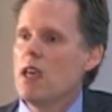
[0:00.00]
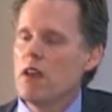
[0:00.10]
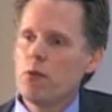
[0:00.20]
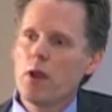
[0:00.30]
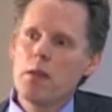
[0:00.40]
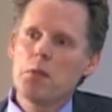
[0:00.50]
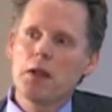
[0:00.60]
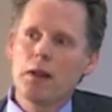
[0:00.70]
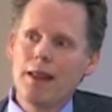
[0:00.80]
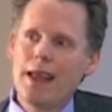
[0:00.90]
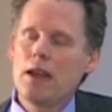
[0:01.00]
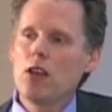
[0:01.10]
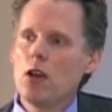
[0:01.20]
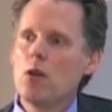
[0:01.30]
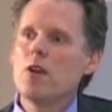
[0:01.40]
if we're able to let
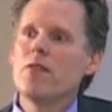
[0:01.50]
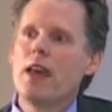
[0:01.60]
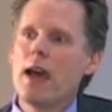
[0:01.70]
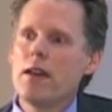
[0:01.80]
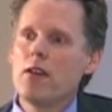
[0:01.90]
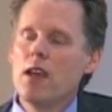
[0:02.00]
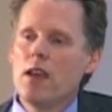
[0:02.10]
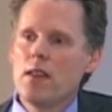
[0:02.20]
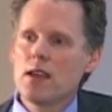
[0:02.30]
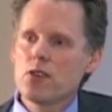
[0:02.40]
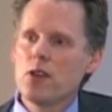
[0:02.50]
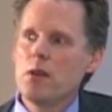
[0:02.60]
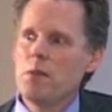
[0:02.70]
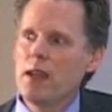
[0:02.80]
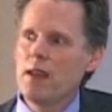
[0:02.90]
go of that, that's going
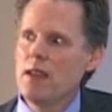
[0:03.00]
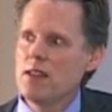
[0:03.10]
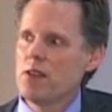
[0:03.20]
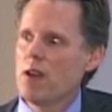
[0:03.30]
to make it easier